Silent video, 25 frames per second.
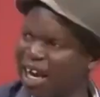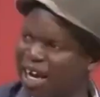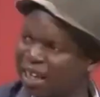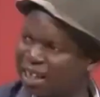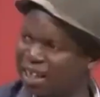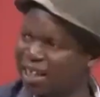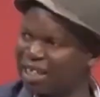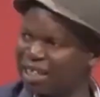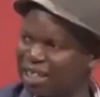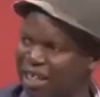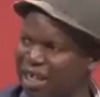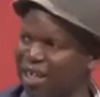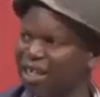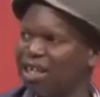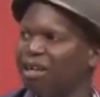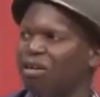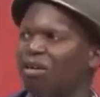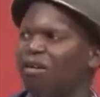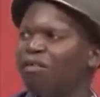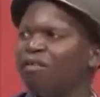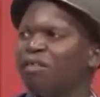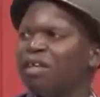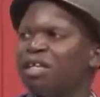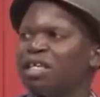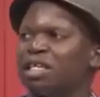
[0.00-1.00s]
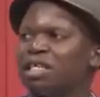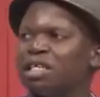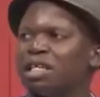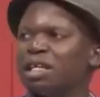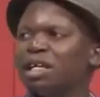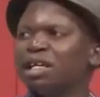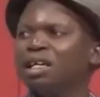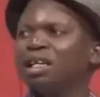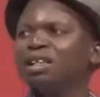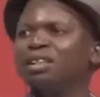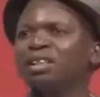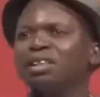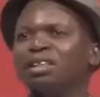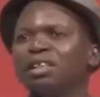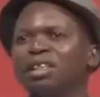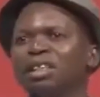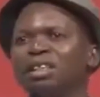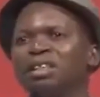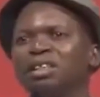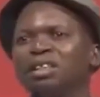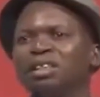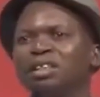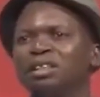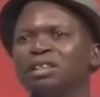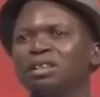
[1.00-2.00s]
understanding of these
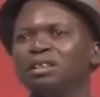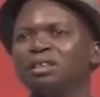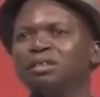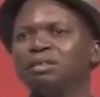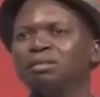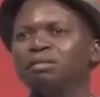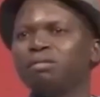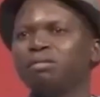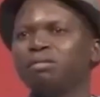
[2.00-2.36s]
legislations.